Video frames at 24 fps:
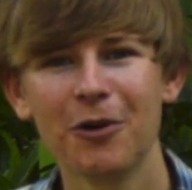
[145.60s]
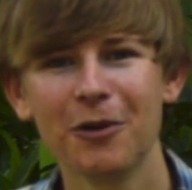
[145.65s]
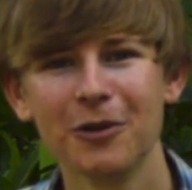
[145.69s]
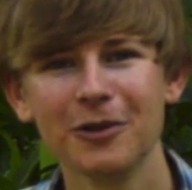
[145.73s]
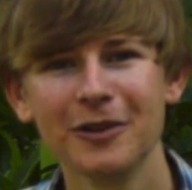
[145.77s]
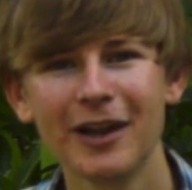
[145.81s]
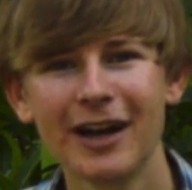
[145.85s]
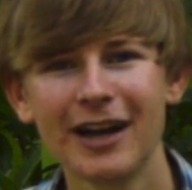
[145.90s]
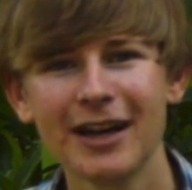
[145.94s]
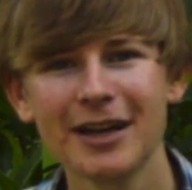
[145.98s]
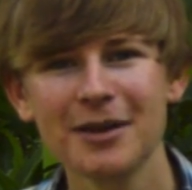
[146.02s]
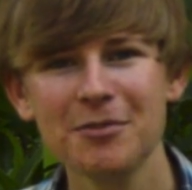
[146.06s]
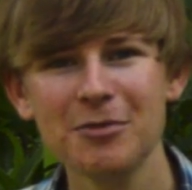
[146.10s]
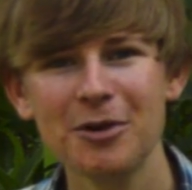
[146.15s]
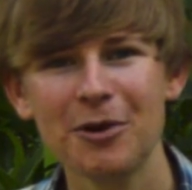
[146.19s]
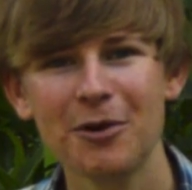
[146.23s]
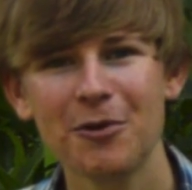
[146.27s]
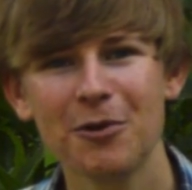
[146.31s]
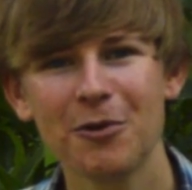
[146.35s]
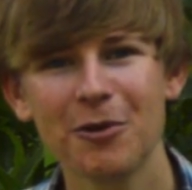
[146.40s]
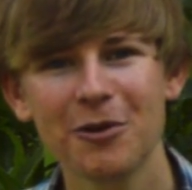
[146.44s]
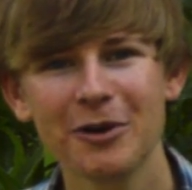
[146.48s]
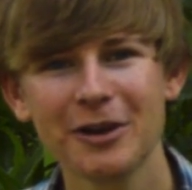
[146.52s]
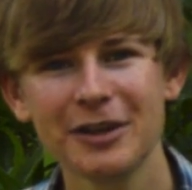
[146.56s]
Lime,
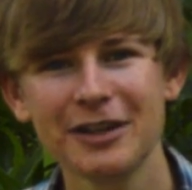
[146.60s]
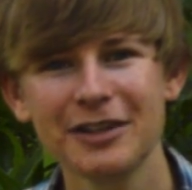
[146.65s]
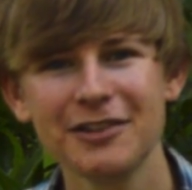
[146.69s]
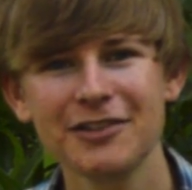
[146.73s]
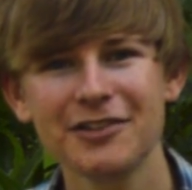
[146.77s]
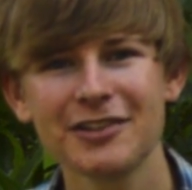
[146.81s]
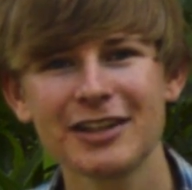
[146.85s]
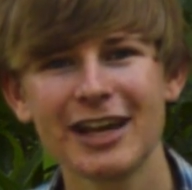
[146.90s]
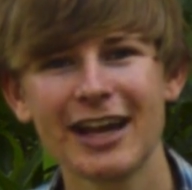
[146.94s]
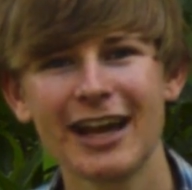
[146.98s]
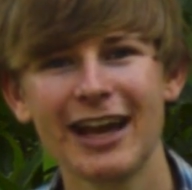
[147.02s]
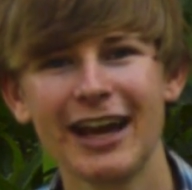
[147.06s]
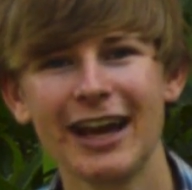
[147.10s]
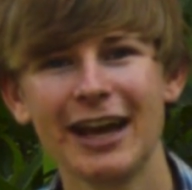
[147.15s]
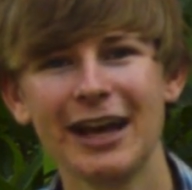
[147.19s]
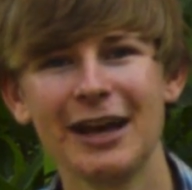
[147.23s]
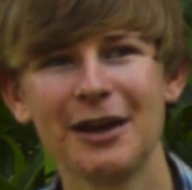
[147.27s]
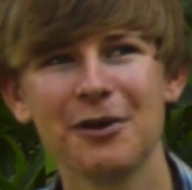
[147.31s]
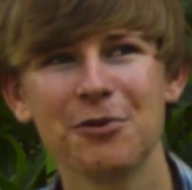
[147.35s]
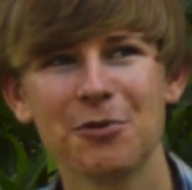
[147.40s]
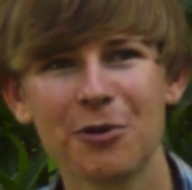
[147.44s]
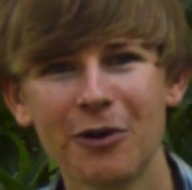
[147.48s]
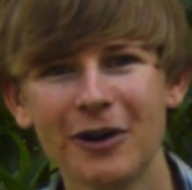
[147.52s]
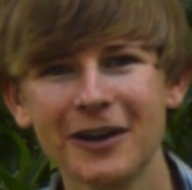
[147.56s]
orange,
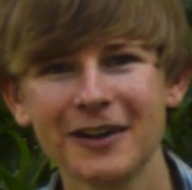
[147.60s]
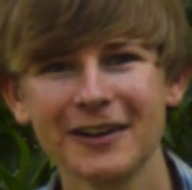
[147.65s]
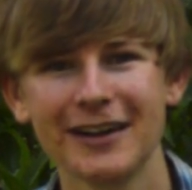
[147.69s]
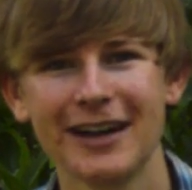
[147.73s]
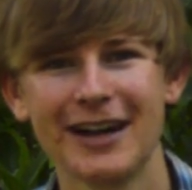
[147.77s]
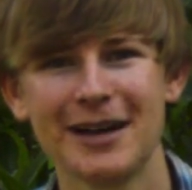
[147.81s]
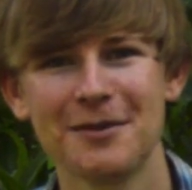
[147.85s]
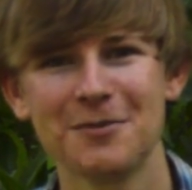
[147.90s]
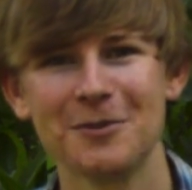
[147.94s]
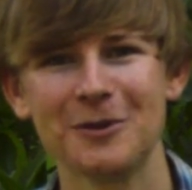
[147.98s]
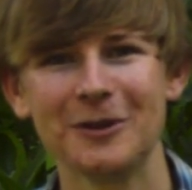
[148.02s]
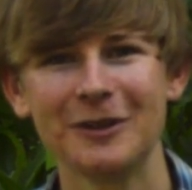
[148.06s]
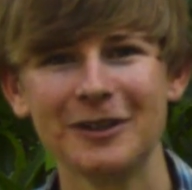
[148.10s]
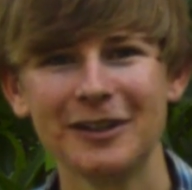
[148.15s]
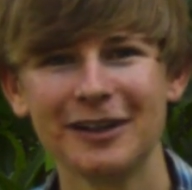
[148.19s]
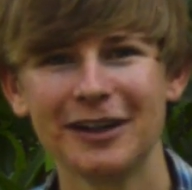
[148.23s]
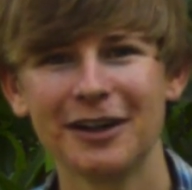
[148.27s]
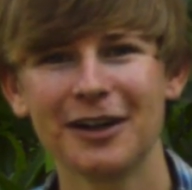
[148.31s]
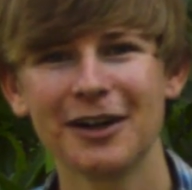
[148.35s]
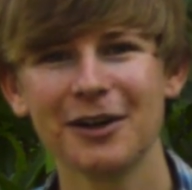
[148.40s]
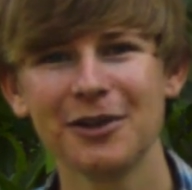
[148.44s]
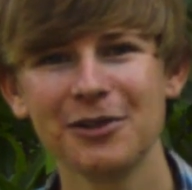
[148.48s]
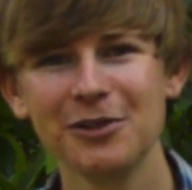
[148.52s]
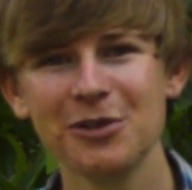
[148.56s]
and water apple
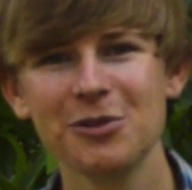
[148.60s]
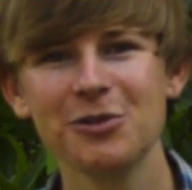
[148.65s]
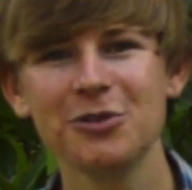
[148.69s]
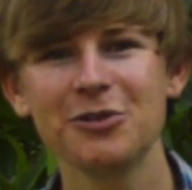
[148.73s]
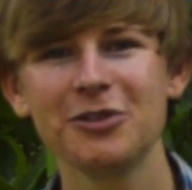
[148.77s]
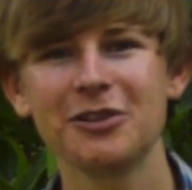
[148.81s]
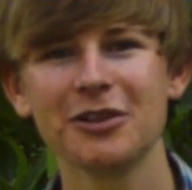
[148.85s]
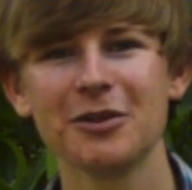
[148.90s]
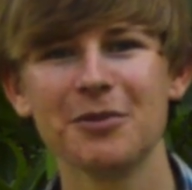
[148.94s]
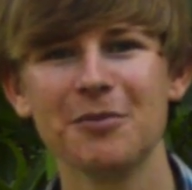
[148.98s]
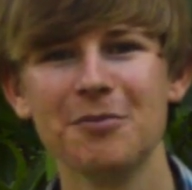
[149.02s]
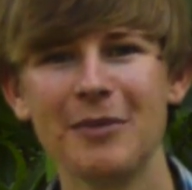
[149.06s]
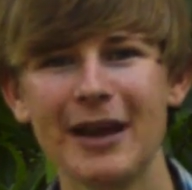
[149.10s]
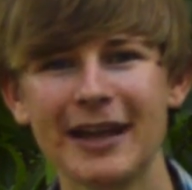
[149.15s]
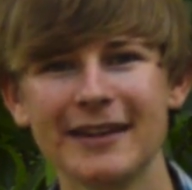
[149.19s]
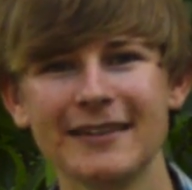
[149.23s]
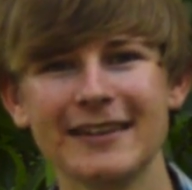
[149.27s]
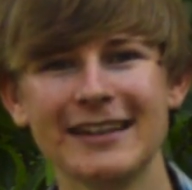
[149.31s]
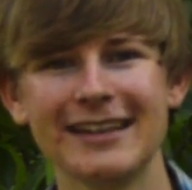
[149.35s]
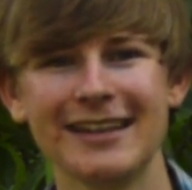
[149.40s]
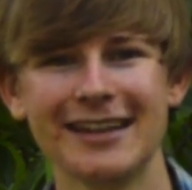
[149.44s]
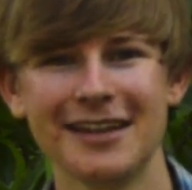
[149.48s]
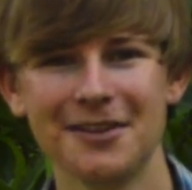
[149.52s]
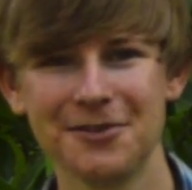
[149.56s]
are used
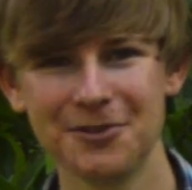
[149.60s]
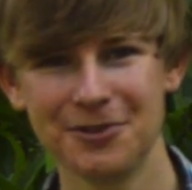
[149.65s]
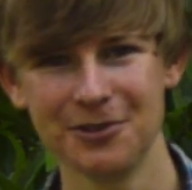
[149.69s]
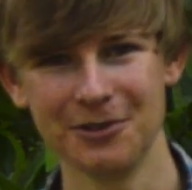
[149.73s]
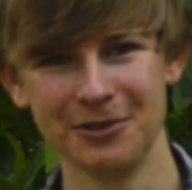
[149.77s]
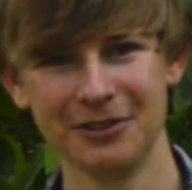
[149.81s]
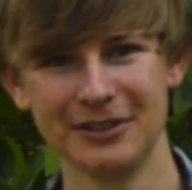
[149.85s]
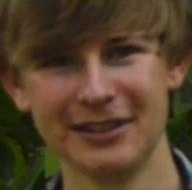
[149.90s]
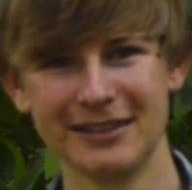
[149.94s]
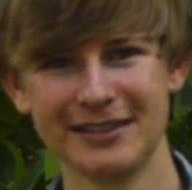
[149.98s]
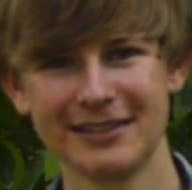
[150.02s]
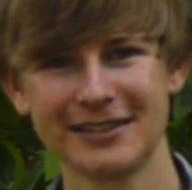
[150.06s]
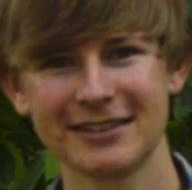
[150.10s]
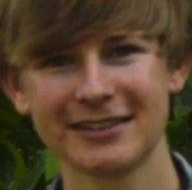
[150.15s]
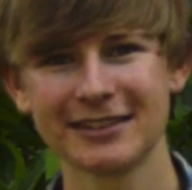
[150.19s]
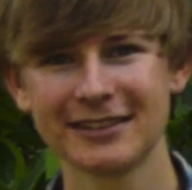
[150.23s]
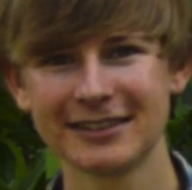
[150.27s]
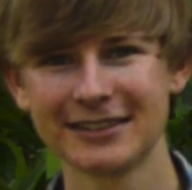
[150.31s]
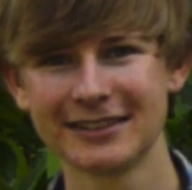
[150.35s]
mainly as juices.